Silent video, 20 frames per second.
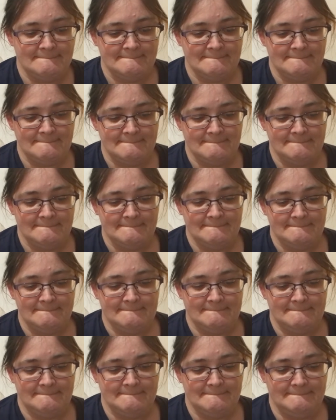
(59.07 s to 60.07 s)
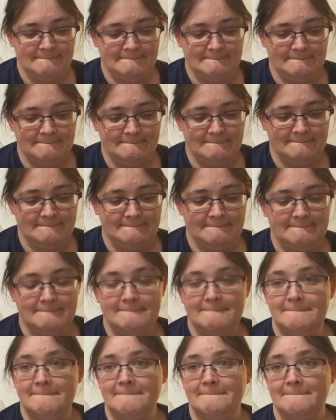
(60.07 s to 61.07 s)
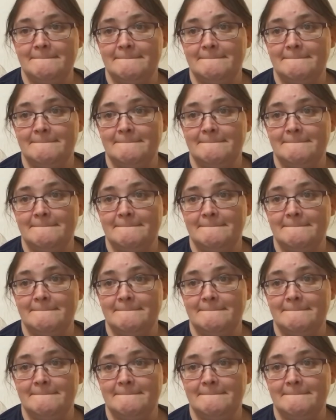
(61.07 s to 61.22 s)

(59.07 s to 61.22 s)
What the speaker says: (silent)